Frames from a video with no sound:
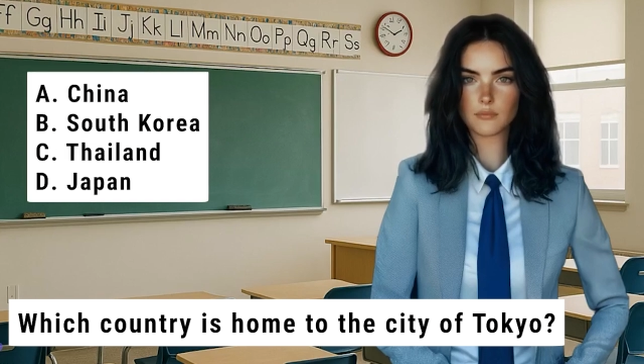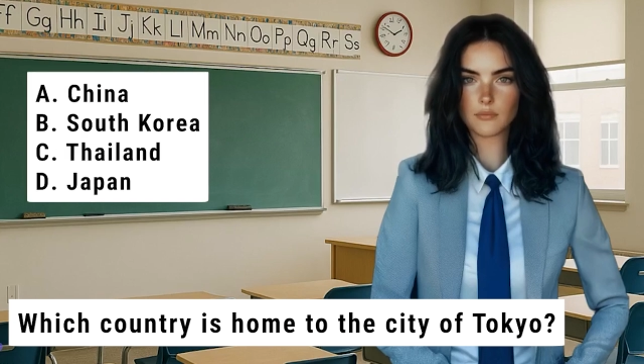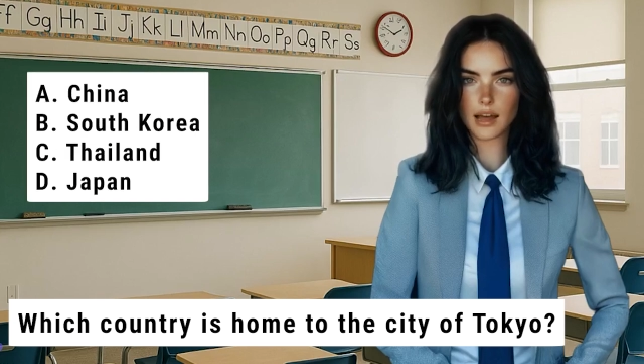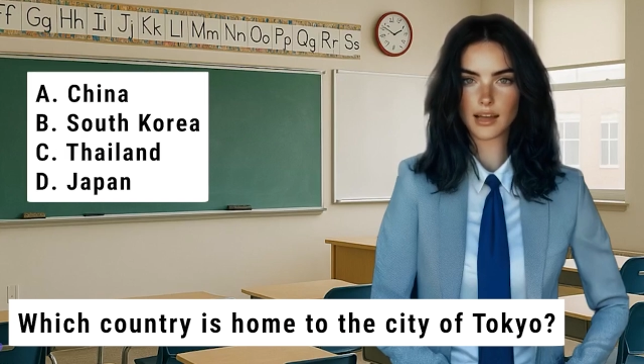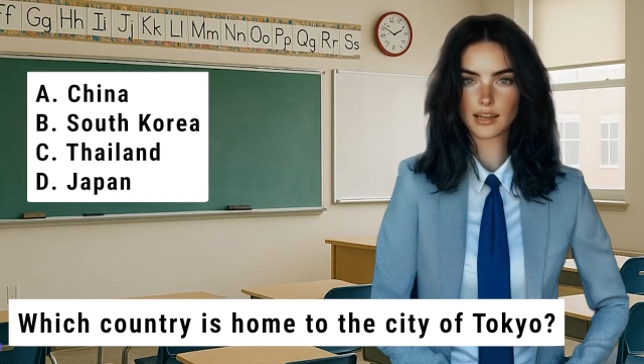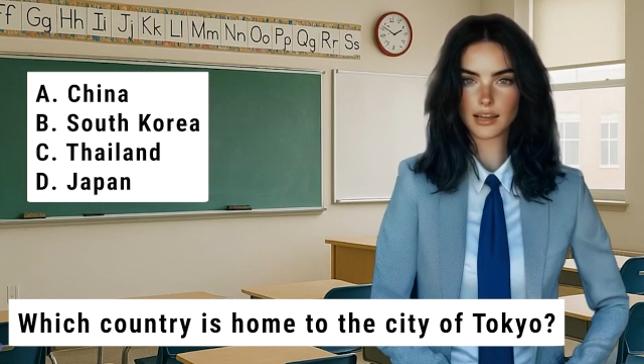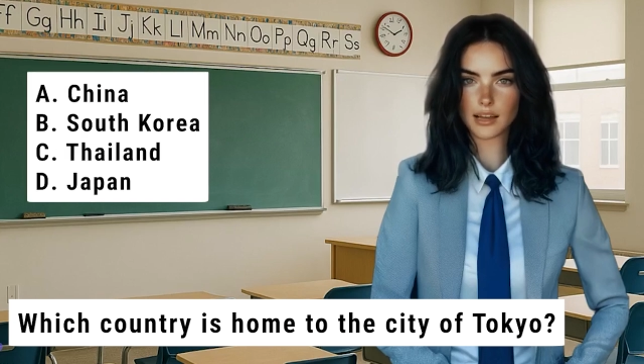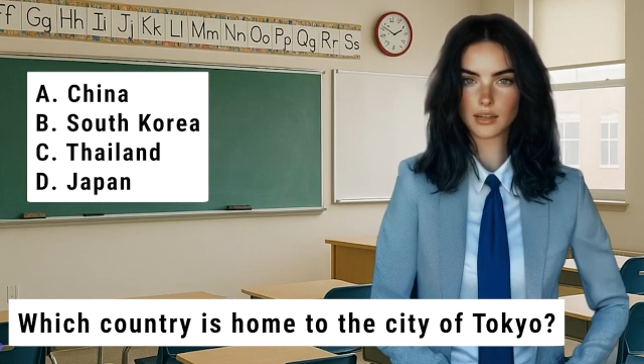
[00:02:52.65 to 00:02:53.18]

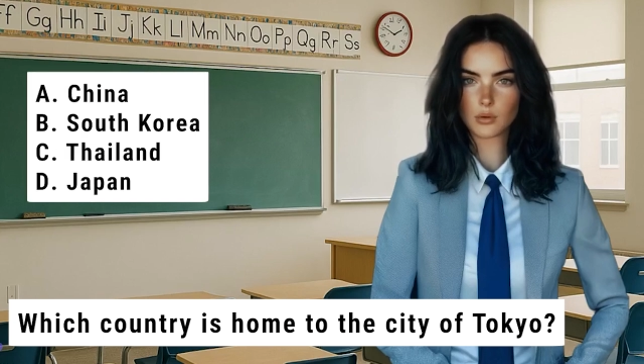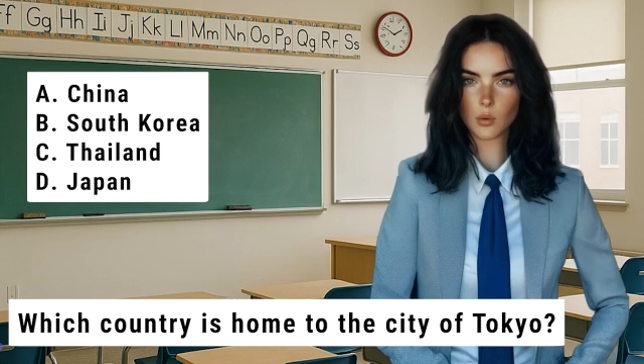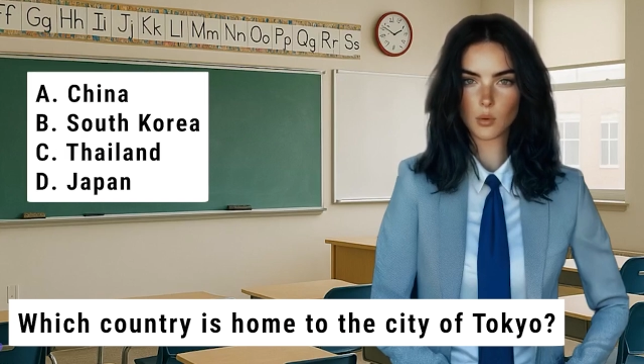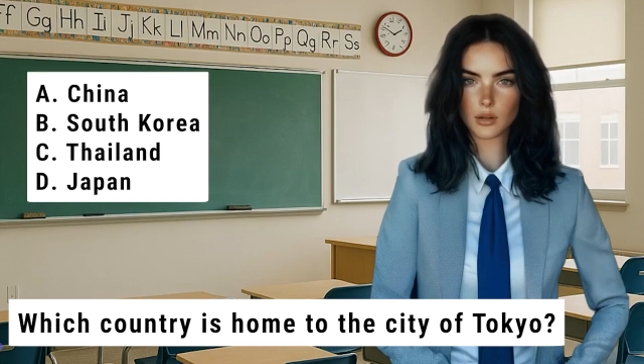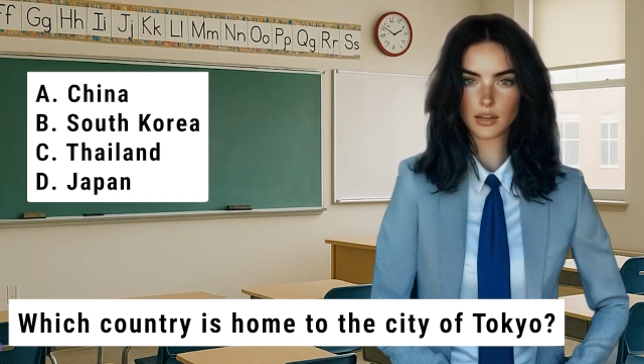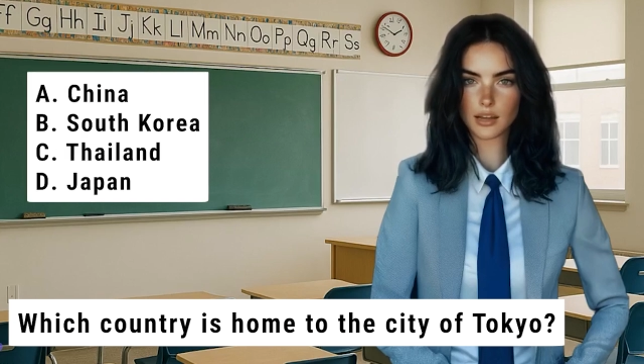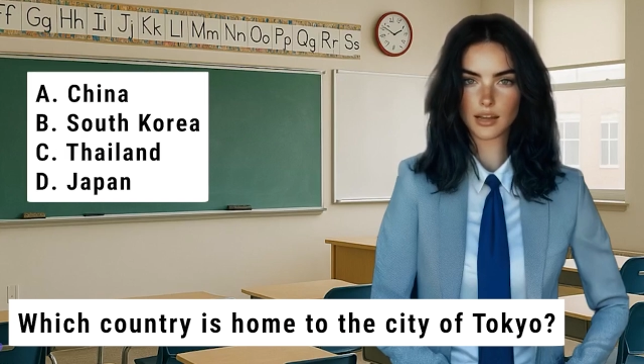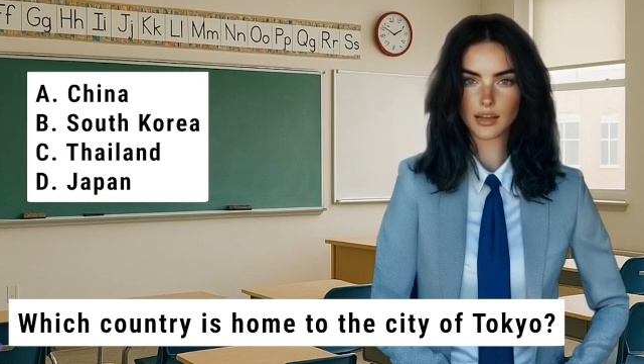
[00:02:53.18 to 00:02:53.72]
Thailand,
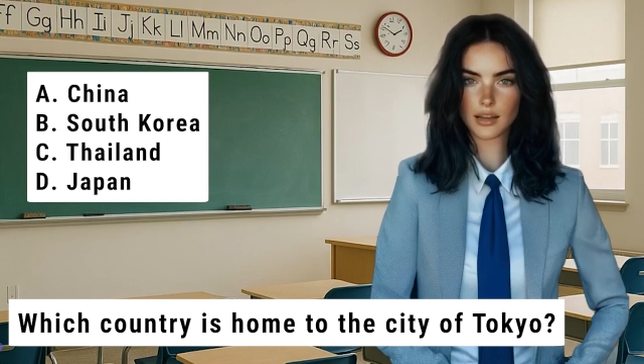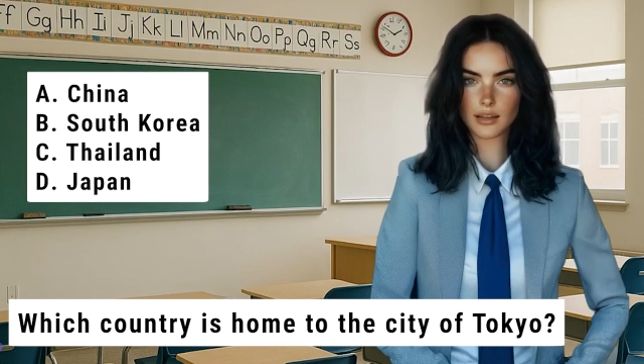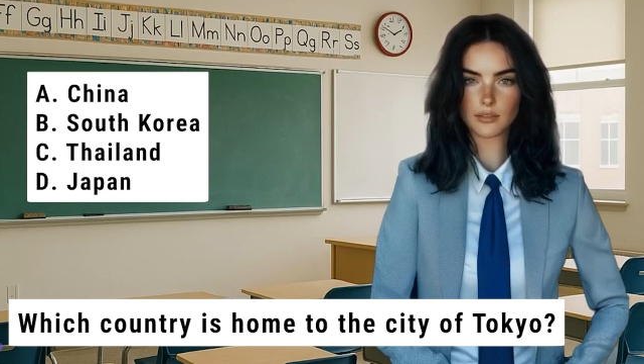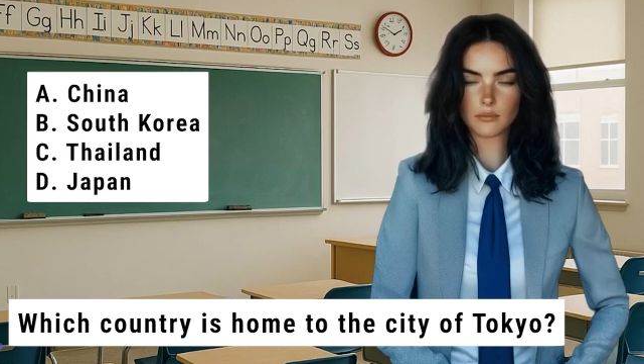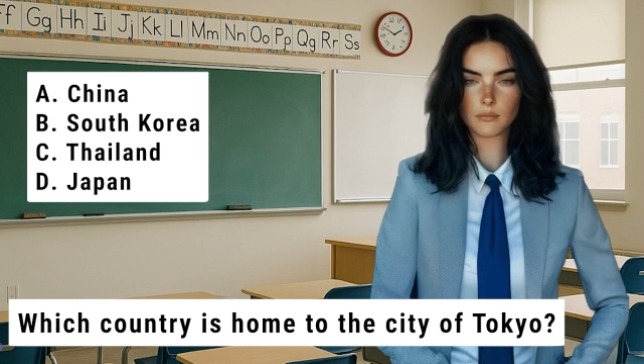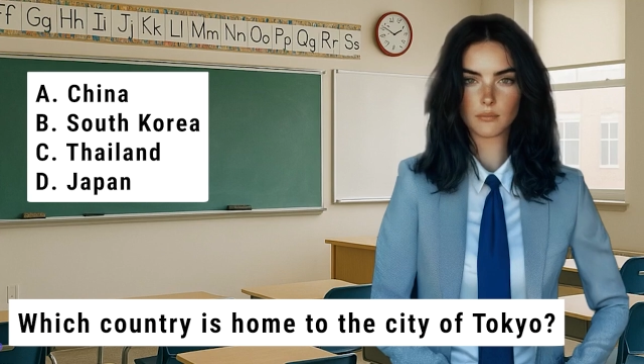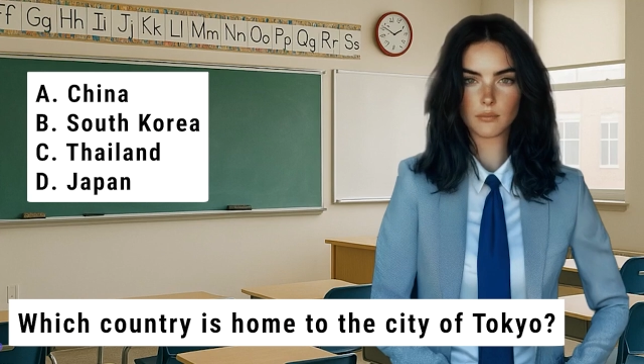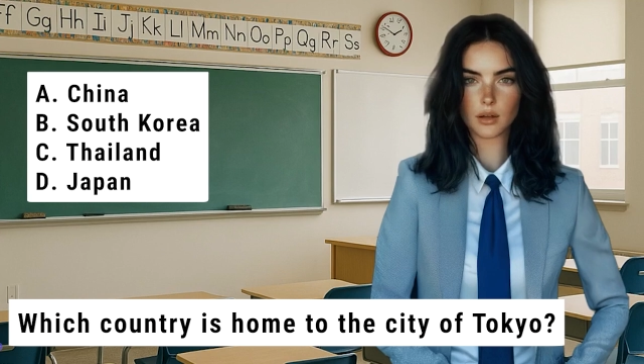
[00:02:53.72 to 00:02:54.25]
or D.
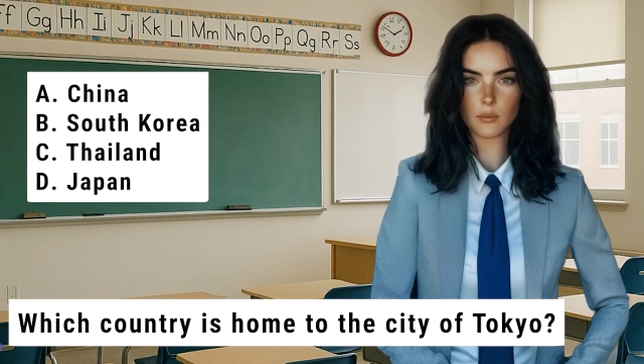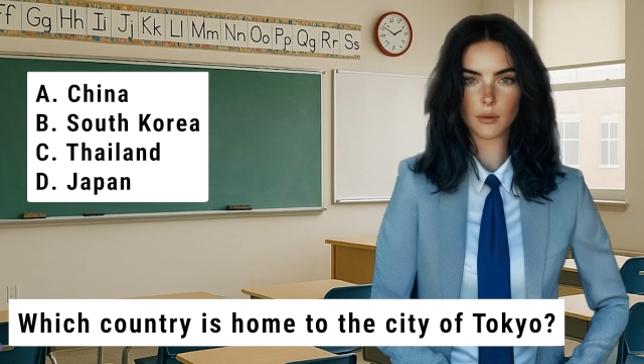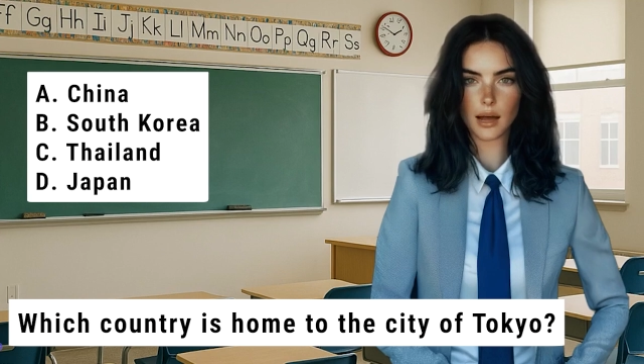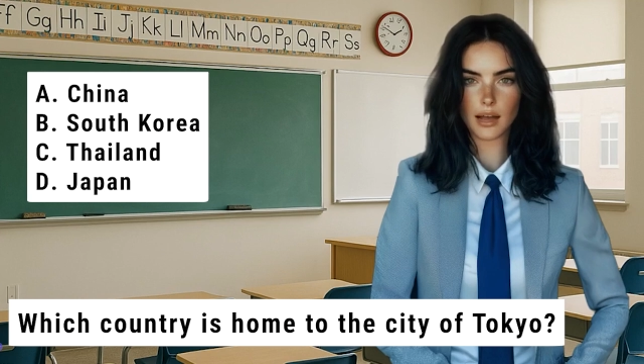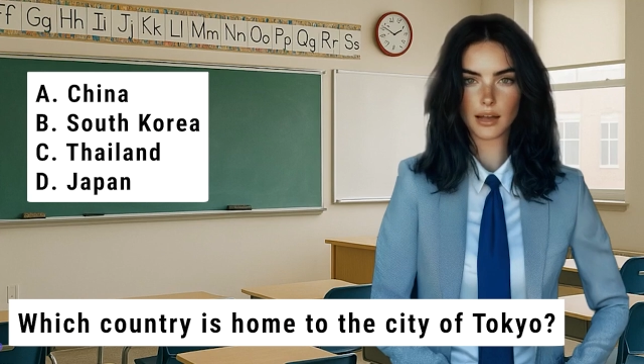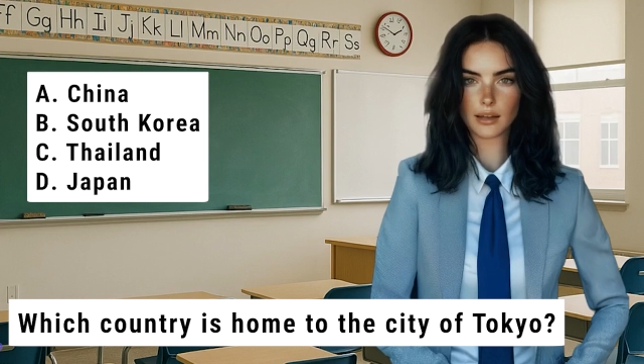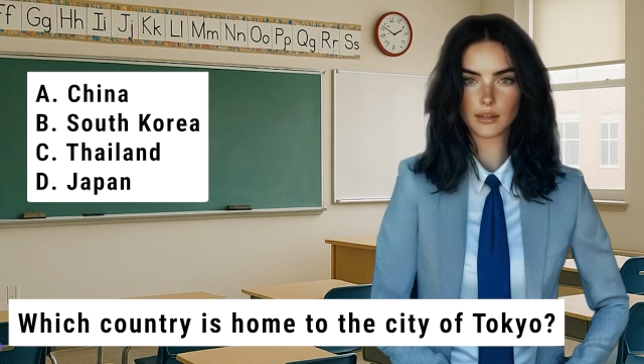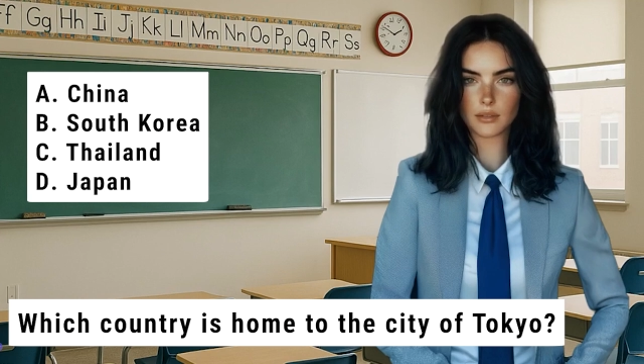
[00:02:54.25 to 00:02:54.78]

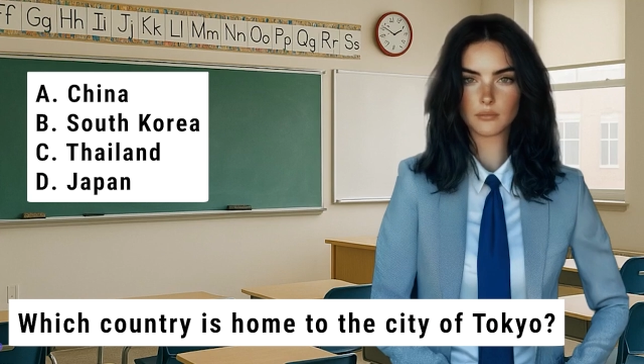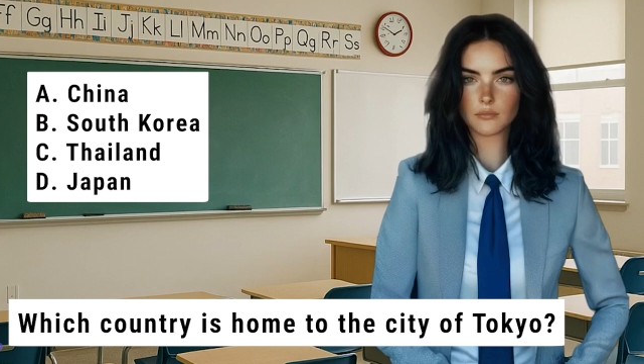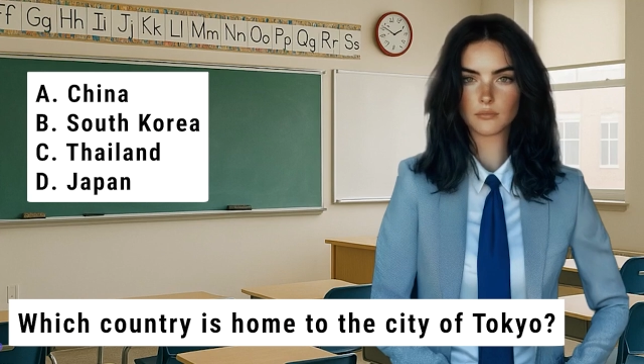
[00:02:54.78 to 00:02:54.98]
Japan.